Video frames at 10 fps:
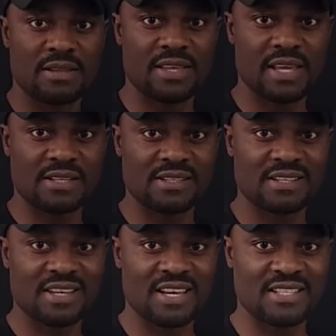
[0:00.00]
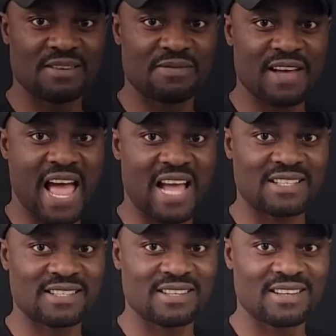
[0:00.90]
This is a
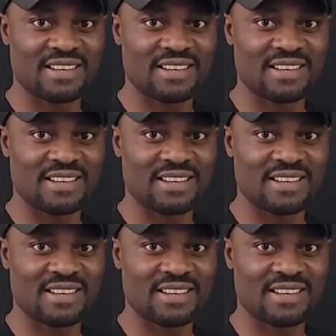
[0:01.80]
fact.